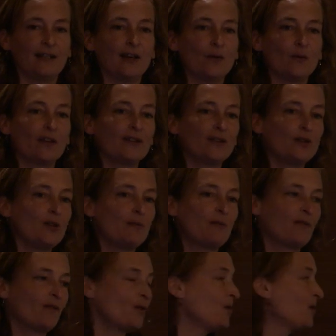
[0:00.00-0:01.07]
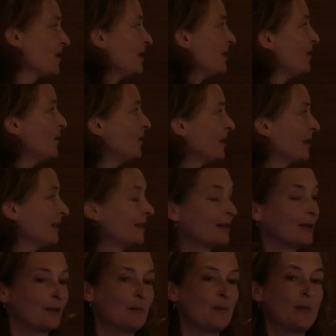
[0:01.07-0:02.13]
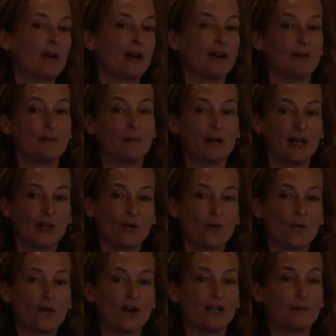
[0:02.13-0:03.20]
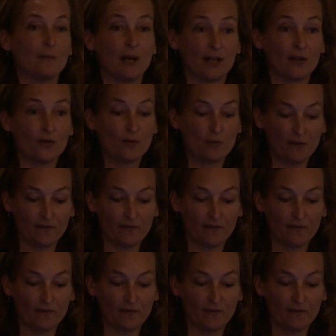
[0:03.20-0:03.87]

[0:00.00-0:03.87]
Now with 2D perfusion you can compare micro and macro